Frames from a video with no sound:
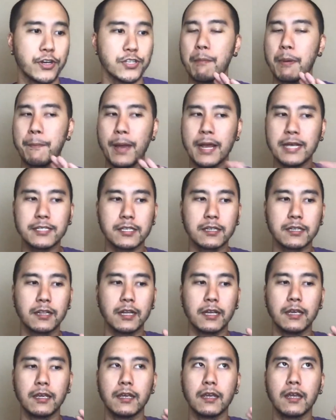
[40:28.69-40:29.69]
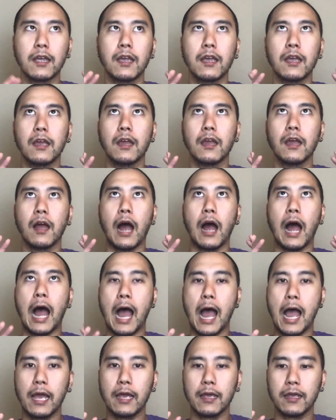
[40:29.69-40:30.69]
but basically,
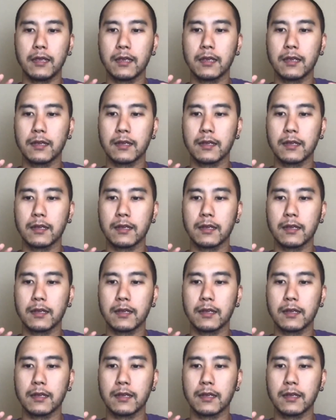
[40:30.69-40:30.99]
I